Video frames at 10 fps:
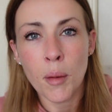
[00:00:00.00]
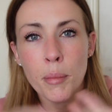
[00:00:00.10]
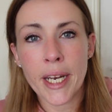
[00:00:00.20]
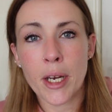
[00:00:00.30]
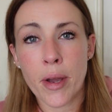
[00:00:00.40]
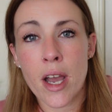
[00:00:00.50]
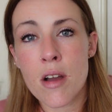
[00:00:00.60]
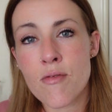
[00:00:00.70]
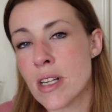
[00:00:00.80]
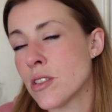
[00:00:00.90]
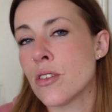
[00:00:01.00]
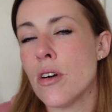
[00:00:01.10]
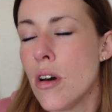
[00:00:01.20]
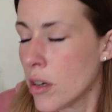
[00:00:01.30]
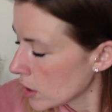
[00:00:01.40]
But anyway, I've rattled
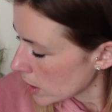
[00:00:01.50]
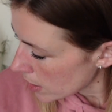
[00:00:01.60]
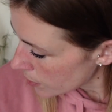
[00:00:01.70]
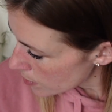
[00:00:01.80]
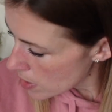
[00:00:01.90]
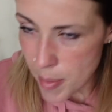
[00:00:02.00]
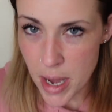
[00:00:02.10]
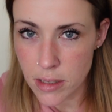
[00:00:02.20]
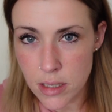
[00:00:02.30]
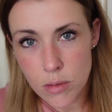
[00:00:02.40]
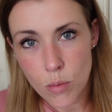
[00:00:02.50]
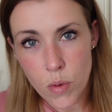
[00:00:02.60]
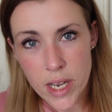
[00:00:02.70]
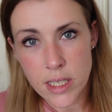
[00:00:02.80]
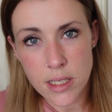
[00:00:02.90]
on enough about
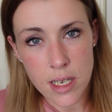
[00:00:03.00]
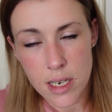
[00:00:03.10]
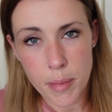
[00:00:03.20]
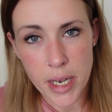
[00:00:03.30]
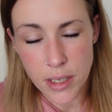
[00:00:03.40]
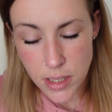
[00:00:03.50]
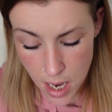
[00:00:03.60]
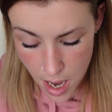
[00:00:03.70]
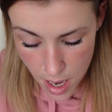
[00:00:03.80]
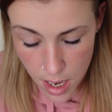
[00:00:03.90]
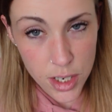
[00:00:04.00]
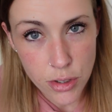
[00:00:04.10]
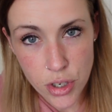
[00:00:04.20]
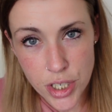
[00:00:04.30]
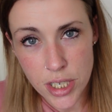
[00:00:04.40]
weight and about
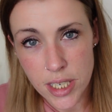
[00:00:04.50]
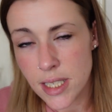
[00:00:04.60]
nutrition.